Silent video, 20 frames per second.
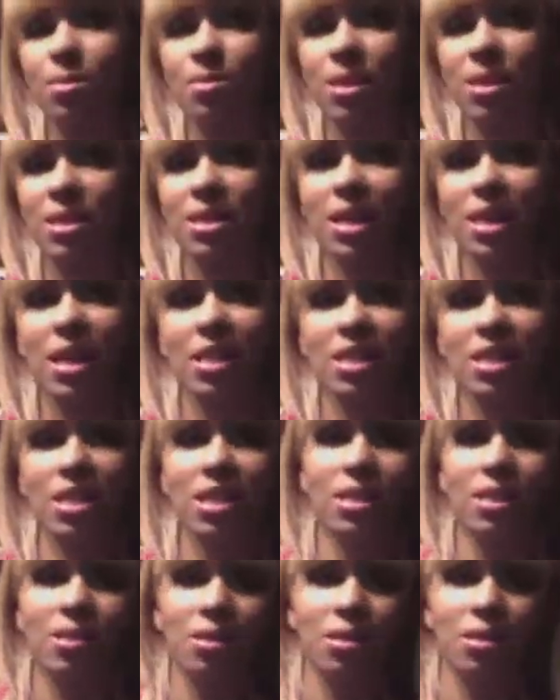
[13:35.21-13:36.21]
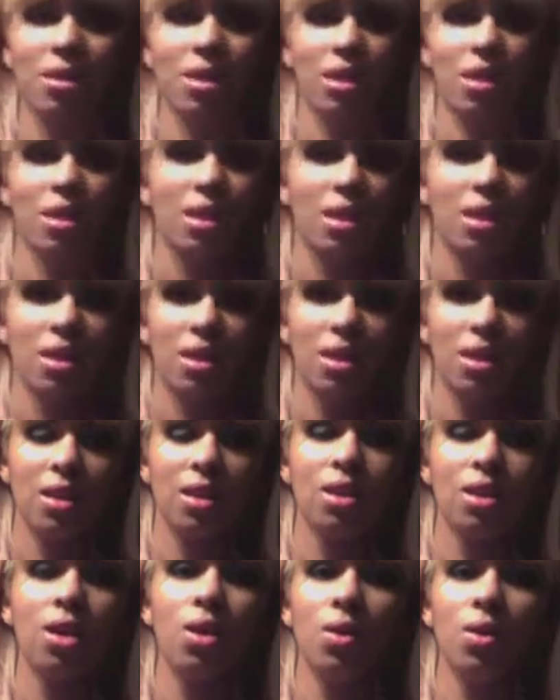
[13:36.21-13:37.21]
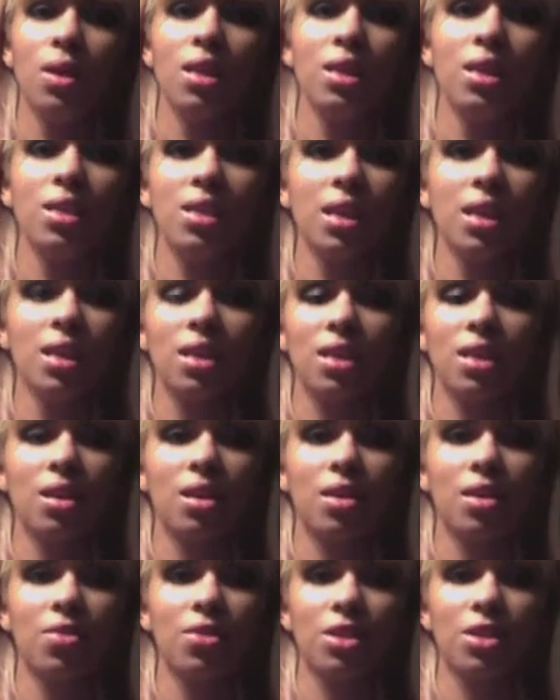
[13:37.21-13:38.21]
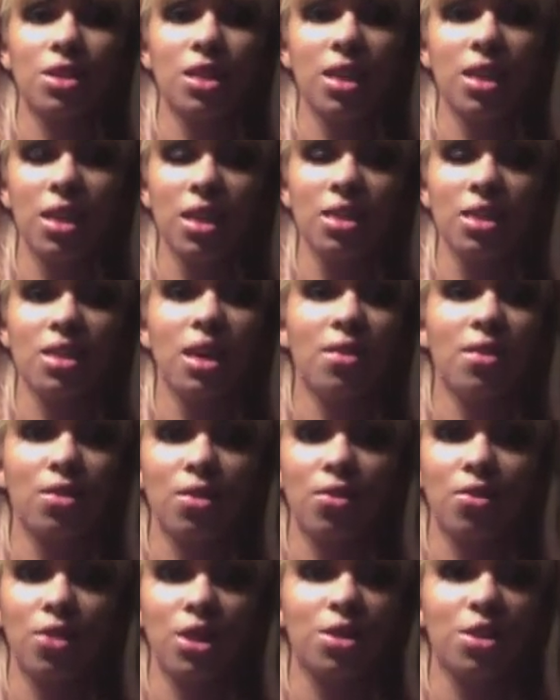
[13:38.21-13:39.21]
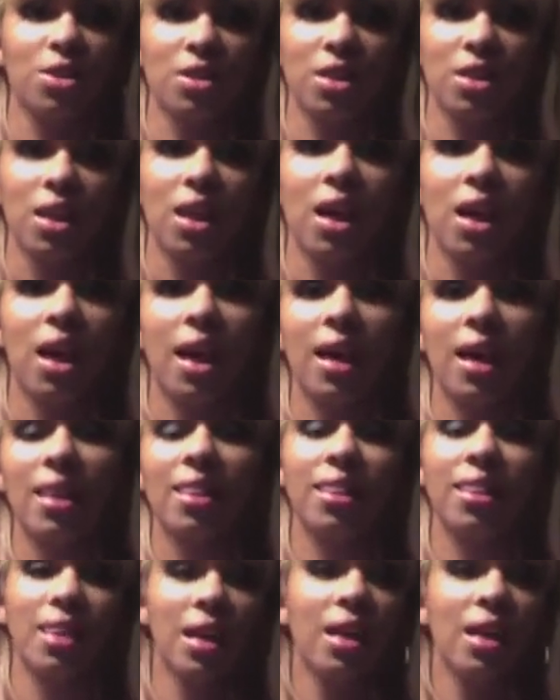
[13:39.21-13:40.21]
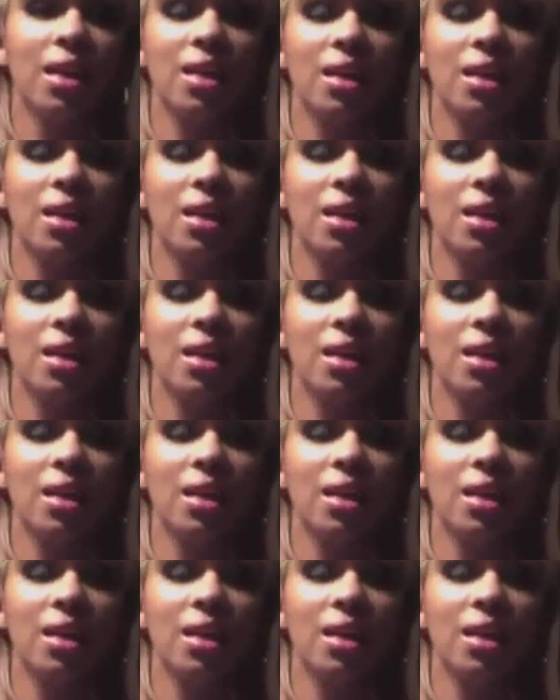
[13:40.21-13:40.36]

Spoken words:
mustache and he didn't take anything off first. He hit Chavo first. And then